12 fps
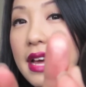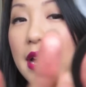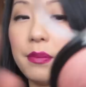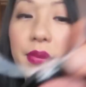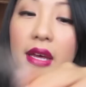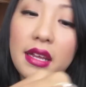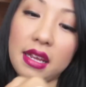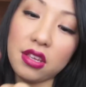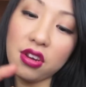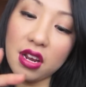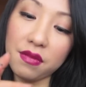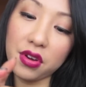that, but
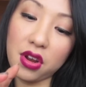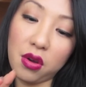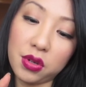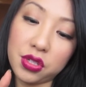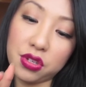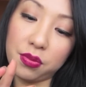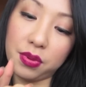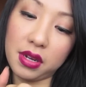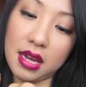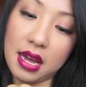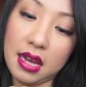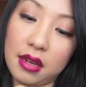you never know until you put
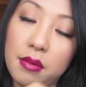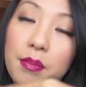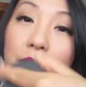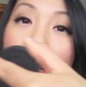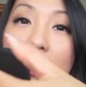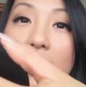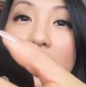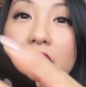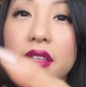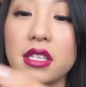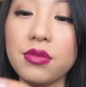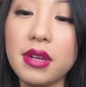it on. But
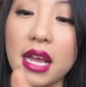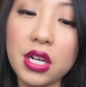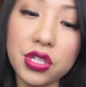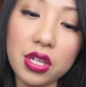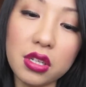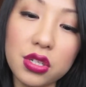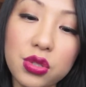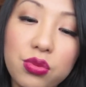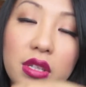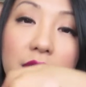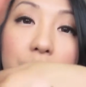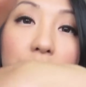this one actually looks
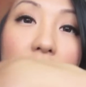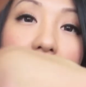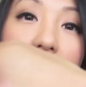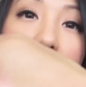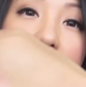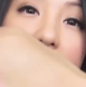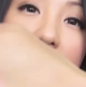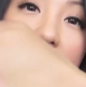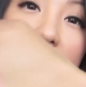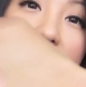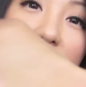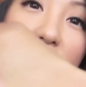really pretty. It's like